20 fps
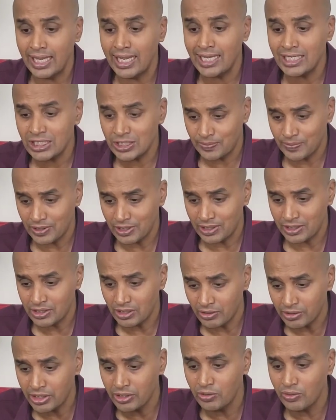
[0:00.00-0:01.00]
expert,
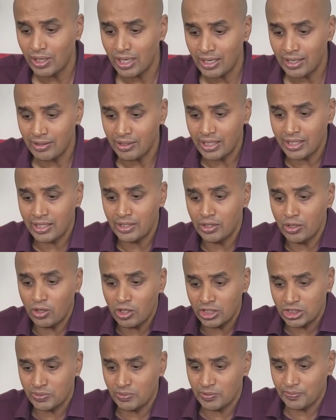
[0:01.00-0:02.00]
or you are a
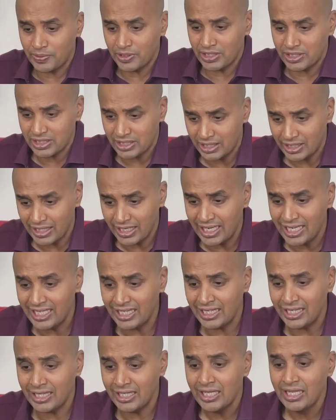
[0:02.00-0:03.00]
knowledgeable person
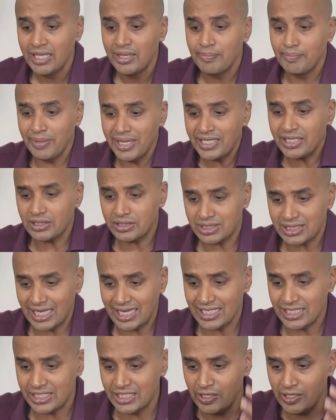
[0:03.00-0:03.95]
in mental science,